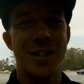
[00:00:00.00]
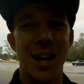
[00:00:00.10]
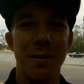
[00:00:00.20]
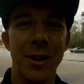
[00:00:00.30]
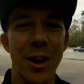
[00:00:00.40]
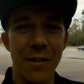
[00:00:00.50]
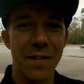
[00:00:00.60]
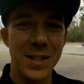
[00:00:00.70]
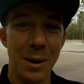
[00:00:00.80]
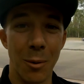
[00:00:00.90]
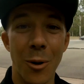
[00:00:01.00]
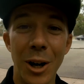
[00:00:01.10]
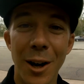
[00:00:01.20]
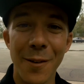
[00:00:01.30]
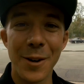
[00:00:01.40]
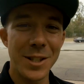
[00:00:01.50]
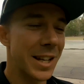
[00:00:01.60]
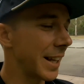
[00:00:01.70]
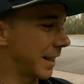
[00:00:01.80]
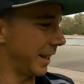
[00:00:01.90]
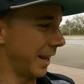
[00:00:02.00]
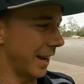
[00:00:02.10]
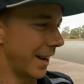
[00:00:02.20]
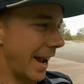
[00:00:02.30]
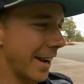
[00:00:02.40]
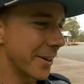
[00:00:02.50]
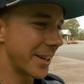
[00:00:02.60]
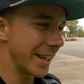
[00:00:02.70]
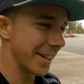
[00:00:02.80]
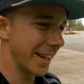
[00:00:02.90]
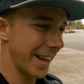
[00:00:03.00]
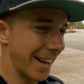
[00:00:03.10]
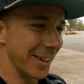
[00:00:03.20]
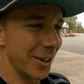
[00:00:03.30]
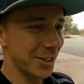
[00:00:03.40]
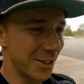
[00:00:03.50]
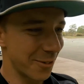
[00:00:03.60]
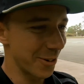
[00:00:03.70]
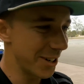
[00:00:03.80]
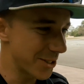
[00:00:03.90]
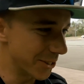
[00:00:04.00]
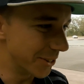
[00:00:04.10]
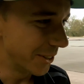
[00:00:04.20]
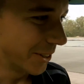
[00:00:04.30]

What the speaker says: time to go fit some coilovers, get the angle kit in there and a lock differential.